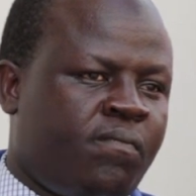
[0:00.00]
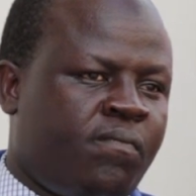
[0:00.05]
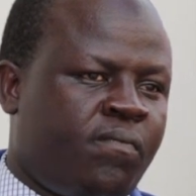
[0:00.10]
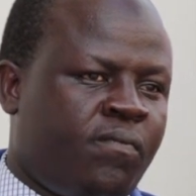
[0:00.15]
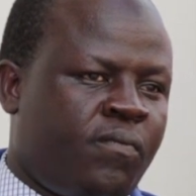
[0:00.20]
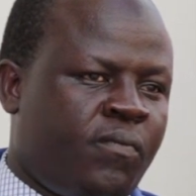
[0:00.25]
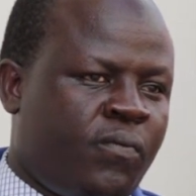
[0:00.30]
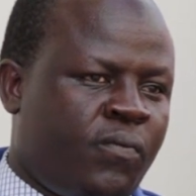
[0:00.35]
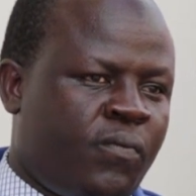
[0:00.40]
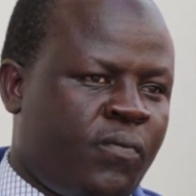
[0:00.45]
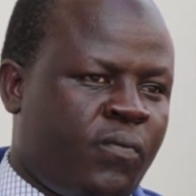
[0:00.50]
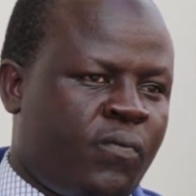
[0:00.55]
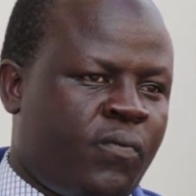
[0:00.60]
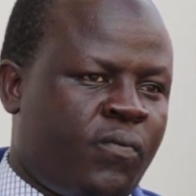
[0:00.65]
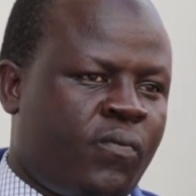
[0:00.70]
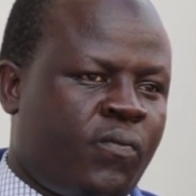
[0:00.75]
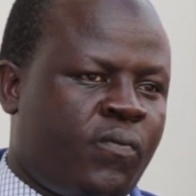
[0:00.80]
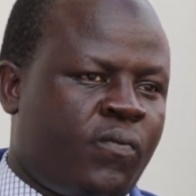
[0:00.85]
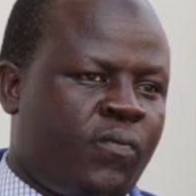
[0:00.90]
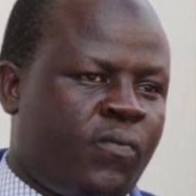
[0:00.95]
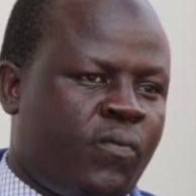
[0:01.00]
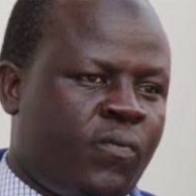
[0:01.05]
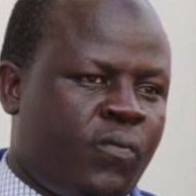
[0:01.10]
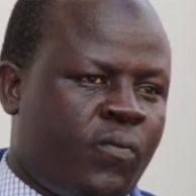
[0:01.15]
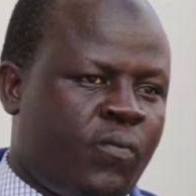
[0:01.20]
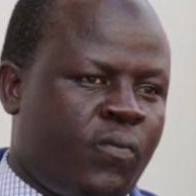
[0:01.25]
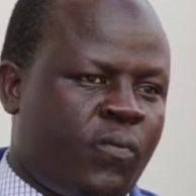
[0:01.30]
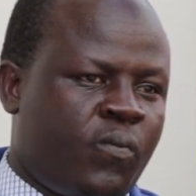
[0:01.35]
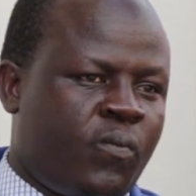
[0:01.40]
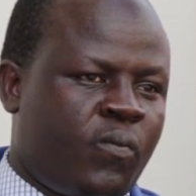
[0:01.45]

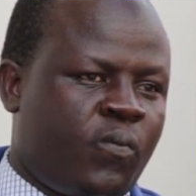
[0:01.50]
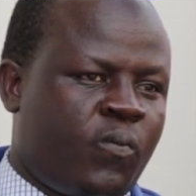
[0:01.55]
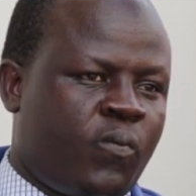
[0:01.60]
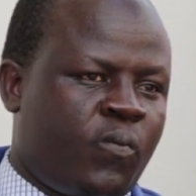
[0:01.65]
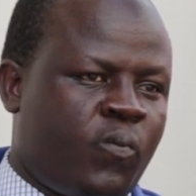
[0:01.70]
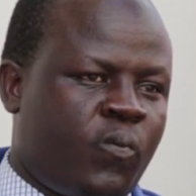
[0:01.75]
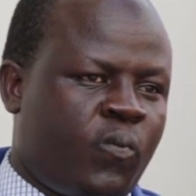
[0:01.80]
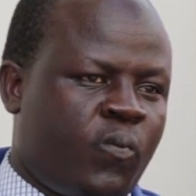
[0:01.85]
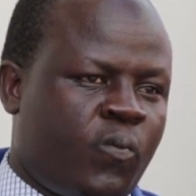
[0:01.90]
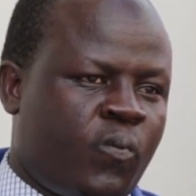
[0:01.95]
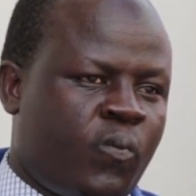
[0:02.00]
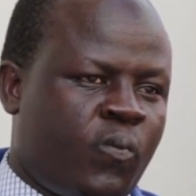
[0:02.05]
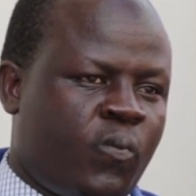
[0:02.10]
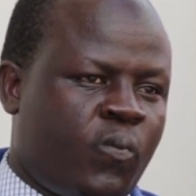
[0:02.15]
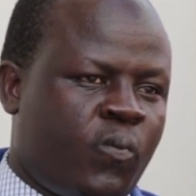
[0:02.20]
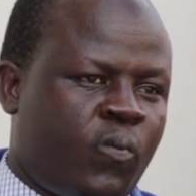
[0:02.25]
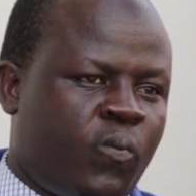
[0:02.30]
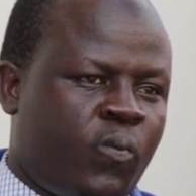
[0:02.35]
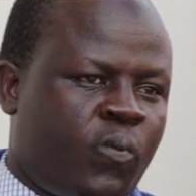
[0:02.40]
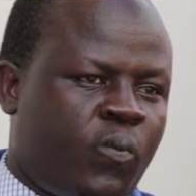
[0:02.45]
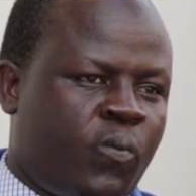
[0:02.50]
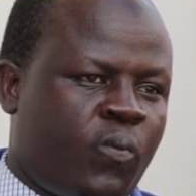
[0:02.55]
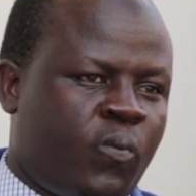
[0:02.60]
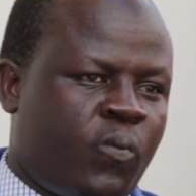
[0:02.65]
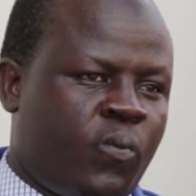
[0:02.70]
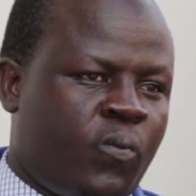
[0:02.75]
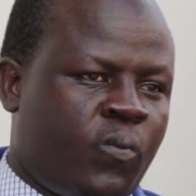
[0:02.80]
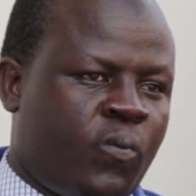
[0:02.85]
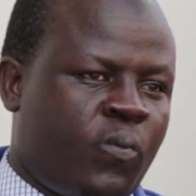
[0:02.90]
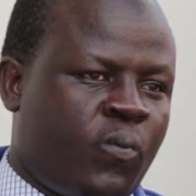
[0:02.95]

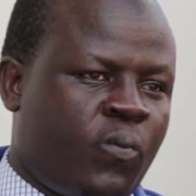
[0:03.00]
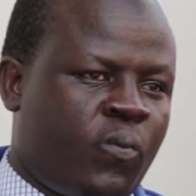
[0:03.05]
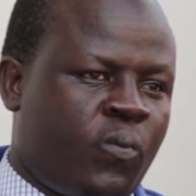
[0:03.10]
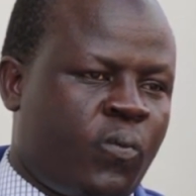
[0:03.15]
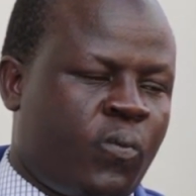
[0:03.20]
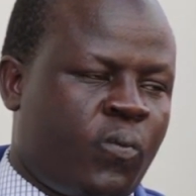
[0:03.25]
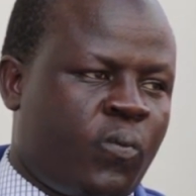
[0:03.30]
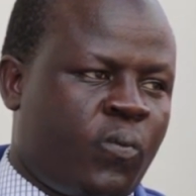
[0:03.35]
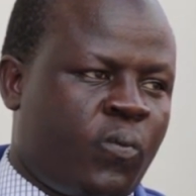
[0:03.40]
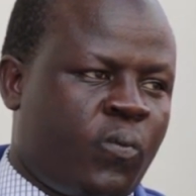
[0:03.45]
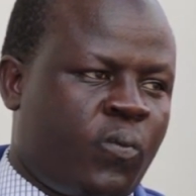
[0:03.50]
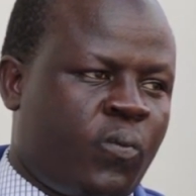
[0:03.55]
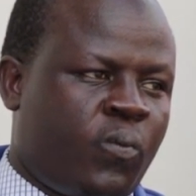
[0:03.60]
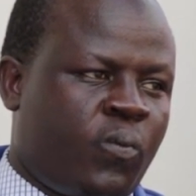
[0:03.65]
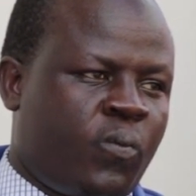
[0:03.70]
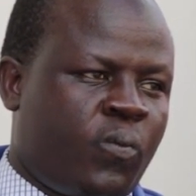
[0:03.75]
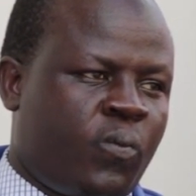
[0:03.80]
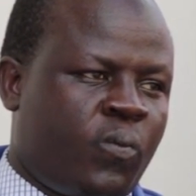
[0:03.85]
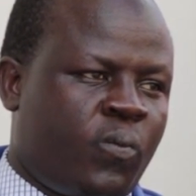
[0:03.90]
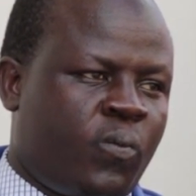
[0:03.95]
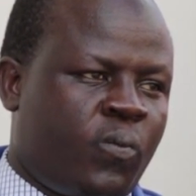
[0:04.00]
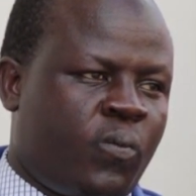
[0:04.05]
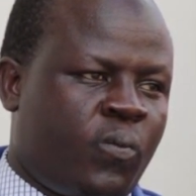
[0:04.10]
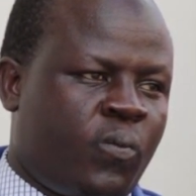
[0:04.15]
(not speaking)